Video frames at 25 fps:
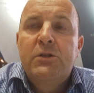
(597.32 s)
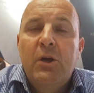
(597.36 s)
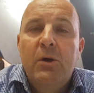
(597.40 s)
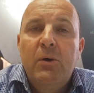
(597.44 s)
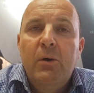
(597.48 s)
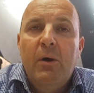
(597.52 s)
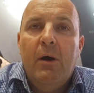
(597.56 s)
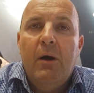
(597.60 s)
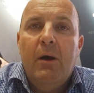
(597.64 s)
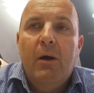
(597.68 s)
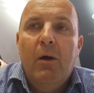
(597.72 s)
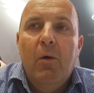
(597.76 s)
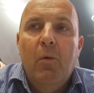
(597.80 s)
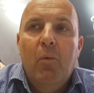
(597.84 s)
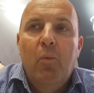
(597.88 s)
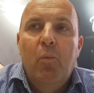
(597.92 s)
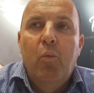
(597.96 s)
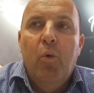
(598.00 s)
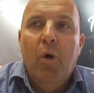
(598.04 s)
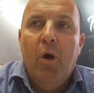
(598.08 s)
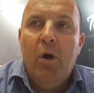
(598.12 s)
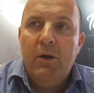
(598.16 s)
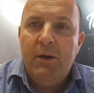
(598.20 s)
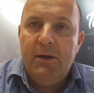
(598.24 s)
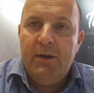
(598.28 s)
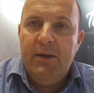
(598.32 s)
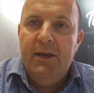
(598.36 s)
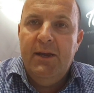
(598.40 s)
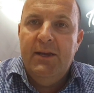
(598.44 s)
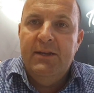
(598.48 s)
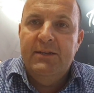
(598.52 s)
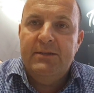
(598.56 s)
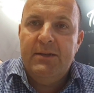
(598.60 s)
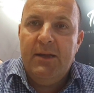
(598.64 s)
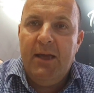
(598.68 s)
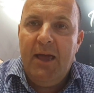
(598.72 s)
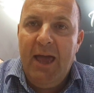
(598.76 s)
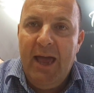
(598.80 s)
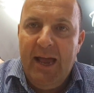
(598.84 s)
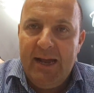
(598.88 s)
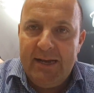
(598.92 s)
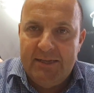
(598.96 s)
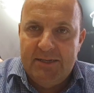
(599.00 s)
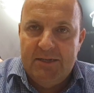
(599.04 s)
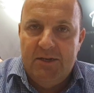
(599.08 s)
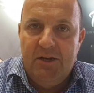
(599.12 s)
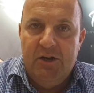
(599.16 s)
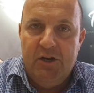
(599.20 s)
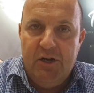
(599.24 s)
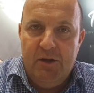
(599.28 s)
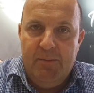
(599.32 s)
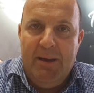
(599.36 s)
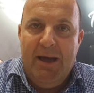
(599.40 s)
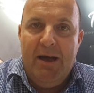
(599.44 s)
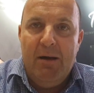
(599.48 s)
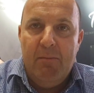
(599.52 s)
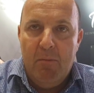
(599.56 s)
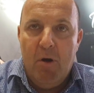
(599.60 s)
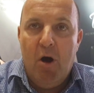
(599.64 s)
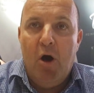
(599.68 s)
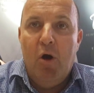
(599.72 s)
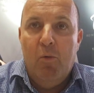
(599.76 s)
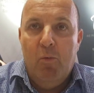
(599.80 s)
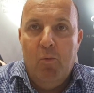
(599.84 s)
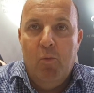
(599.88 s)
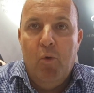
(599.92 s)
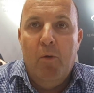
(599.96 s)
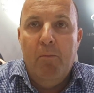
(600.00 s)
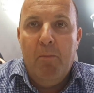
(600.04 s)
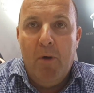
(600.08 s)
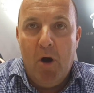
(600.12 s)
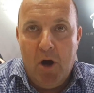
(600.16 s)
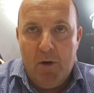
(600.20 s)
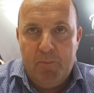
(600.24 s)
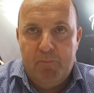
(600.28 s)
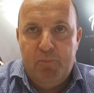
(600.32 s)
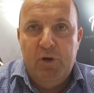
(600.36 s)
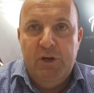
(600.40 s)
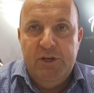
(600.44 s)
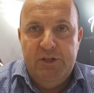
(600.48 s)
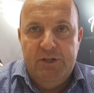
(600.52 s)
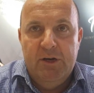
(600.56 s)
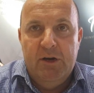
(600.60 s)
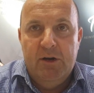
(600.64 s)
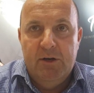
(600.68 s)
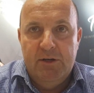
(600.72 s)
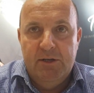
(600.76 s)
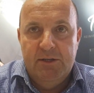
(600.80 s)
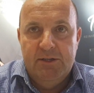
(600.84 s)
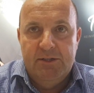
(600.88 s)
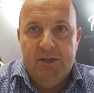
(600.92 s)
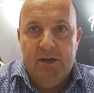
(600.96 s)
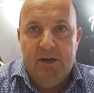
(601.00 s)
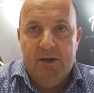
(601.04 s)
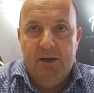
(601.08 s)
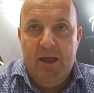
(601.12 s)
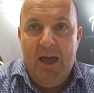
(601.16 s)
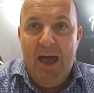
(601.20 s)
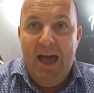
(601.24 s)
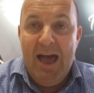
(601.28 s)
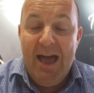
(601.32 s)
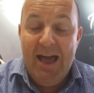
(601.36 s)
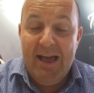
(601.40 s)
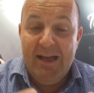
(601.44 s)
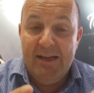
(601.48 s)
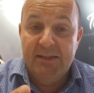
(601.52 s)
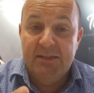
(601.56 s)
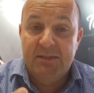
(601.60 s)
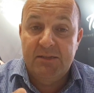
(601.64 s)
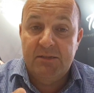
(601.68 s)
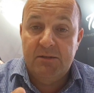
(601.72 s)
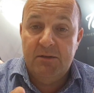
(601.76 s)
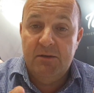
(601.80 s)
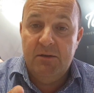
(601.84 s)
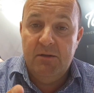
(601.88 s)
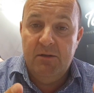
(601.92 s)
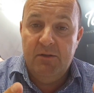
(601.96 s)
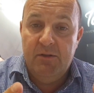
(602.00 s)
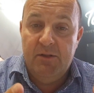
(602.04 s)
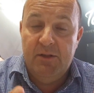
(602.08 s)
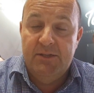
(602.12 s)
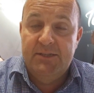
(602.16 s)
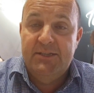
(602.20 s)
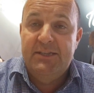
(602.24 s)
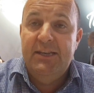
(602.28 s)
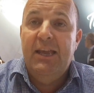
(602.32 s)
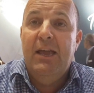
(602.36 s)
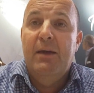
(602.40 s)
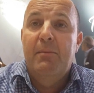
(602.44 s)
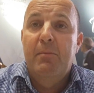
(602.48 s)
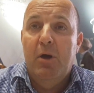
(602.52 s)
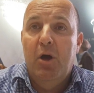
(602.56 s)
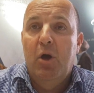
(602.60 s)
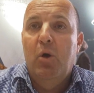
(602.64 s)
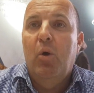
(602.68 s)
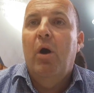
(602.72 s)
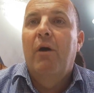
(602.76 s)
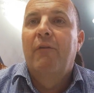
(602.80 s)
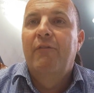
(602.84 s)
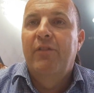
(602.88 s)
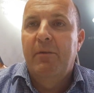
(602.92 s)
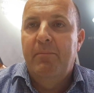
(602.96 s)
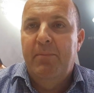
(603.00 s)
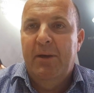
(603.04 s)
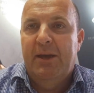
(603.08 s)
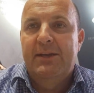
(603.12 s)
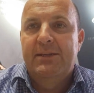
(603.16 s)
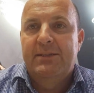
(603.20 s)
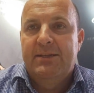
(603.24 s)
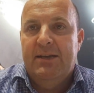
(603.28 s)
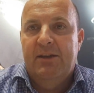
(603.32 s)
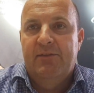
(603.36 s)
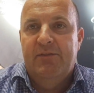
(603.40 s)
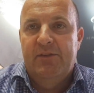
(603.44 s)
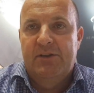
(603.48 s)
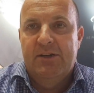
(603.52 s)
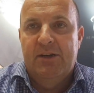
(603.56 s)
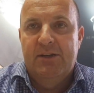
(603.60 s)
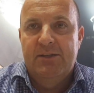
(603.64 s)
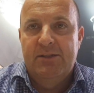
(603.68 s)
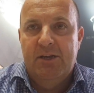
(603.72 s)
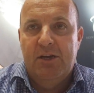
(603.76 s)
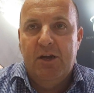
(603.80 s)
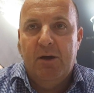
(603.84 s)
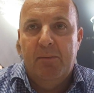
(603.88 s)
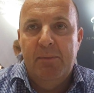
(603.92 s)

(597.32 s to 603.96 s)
So what is excellent about what Marc Pritchard has done as the CMO of the biggest advertising